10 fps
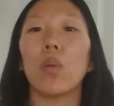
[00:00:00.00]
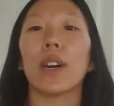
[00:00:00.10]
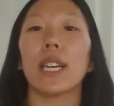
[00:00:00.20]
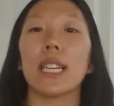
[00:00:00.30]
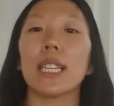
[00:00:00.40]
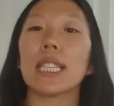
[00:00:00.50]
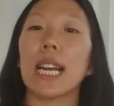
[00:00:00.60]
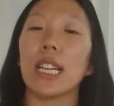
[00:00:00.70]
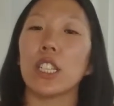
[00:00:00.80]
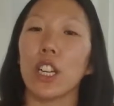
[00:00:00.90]
We're going to
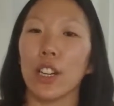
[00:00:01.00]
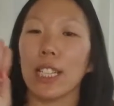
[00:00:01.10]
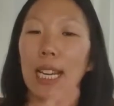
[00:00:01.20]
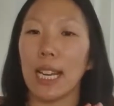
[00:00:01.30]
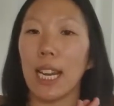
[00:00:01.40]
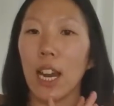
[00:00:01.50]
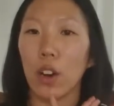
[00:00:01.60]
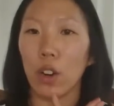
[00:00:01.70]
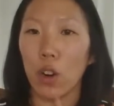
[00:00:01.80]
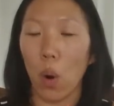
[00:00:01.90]
discuss your
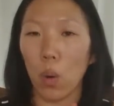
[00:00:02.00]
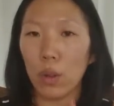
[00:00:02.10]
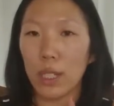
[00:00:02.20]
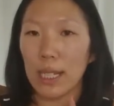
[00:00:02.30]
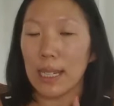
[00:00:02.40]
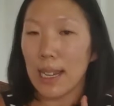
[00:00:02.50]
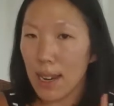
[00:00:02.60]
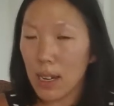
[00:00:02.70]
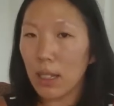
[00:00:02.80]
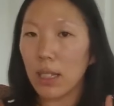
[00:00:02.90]
skincare goals and
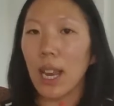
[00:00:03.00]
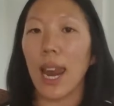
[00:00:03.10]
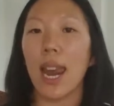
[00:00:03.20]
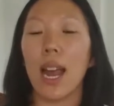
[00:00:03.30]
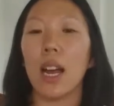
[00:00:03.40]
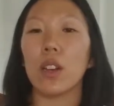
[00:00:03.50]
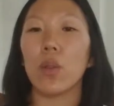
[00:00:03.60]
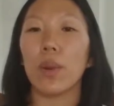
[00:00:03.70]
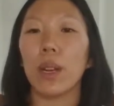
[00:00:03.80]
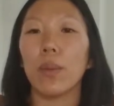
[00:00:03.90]
needs,
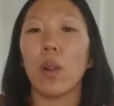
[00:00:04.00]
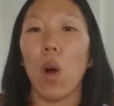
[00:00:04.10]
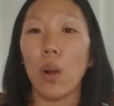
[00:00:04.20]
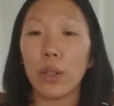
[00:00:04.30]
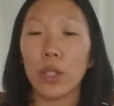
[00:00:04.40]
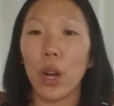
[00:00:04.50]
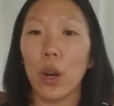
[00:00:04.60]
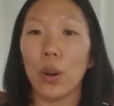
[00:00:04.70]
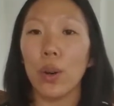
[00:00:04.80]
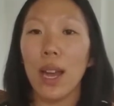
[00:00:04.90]
and we will
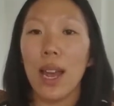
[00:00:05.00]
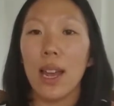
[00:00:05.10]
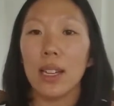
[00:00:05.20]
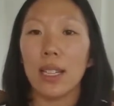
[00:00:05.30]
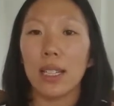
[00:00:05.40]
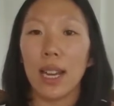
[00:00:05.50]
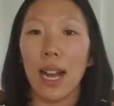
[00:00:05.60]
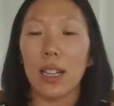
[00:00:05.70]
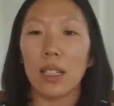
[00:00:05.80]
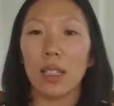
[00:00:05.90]
also
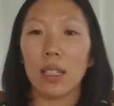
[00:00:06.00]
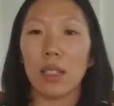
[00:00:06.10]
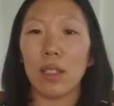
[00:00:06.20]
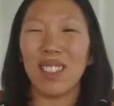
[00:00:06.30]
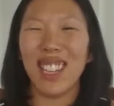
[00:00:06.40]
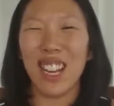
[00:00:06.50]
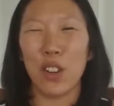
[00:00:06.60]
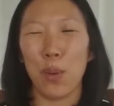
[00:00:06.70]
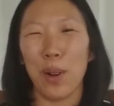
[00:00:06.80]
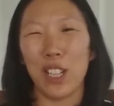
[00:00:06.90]
discuss not
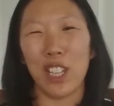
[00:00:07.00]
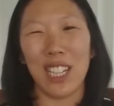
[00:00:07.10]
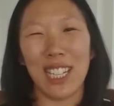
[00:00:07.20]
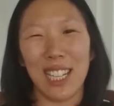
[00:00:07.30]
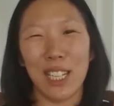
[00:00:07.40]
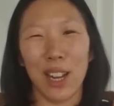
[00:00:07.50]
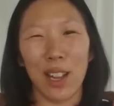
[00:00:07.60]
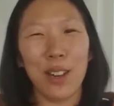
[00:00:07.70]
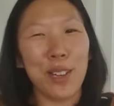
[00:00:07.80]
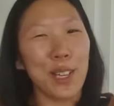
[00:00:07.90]
your budget in detail.
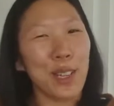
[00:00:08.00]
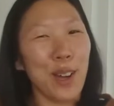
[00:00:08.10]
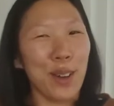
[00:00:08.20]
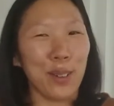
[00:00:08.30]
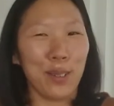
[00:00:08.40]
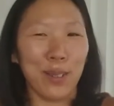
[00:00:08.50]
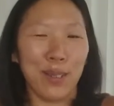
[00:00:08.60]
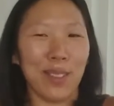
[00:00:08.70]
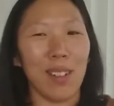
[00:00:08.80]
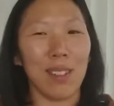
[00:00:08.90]
I don't need to know
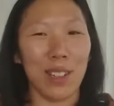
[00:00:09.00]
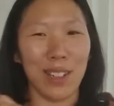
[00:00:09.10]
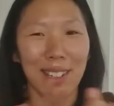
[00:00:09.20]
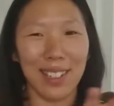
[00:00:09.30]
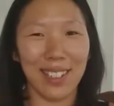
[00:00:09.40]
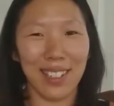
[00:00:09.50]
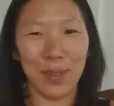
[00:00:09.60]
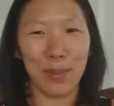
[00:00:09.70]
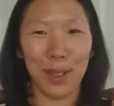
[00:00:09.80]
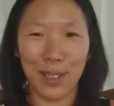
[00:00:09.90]
all your
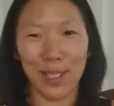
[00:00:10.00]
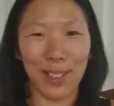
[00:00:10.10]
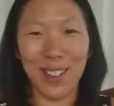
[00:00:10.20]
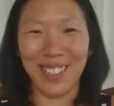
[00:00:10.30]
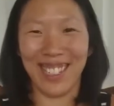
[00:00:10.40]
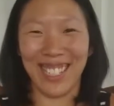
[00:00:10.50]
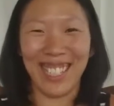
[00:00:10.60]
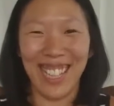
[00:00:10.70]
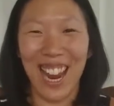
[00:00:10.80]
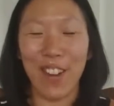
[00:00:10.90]
personal
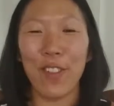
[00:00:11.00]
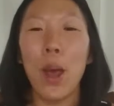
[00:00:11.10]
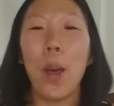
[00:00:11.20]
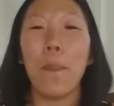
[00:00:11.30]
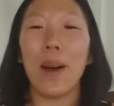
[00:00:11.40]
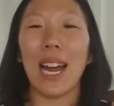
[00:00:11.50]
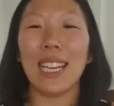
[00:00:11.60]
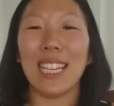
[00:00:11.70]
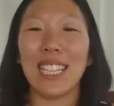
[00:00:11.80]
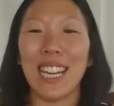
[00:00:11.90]
life, but I
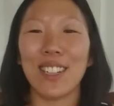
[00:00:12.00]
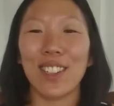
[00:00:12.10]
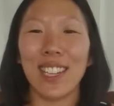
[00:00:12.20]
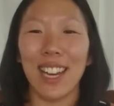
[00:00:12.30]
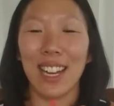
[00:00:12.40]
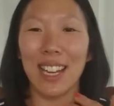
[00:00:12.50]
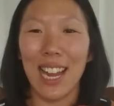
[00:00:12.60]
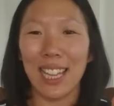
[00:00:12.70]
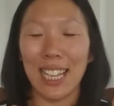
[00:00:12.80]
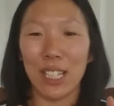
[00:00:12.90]
need to understand
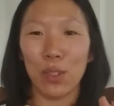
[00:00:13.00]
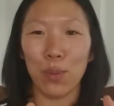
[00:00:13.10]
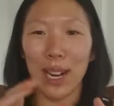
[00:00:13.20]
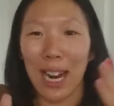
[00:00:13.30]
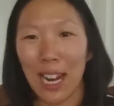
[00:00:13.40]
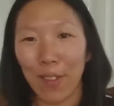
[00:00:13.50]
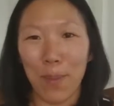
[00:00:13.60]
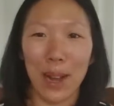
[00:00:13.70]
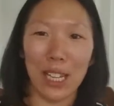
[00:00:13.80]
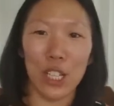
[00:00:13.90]
at least what kind of a
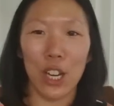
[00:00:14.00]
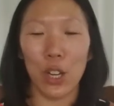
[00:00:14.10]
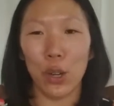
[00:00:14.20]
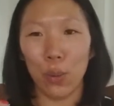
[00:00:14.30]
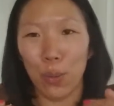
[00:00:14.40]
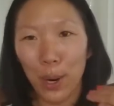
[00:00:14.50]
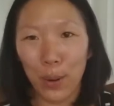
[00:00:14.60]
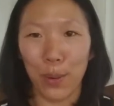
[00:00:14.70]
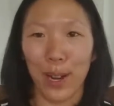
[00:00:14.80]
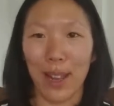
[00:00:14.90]
budget you
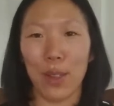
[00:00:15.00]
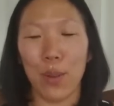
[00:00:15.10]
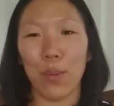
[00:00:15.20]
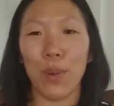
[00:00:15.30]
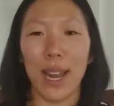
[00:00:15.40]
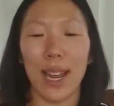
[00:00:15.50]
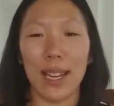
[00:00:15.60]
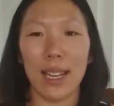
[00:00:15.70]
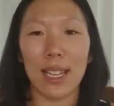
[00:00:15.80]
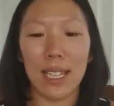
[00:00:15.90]
work with
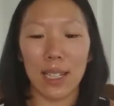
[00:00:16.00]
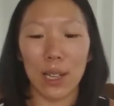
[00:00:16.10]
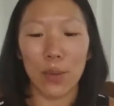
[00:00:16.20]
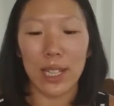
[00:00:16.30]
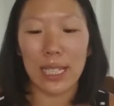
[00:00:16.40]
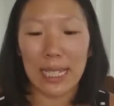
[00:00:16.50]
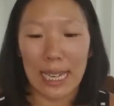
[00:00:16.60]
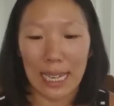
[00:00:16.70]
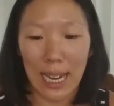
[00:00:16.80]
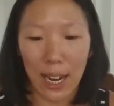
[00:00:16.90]
when dealing with
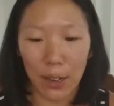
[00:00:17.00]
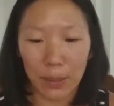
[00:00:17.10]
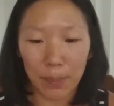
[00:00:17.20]
skincare.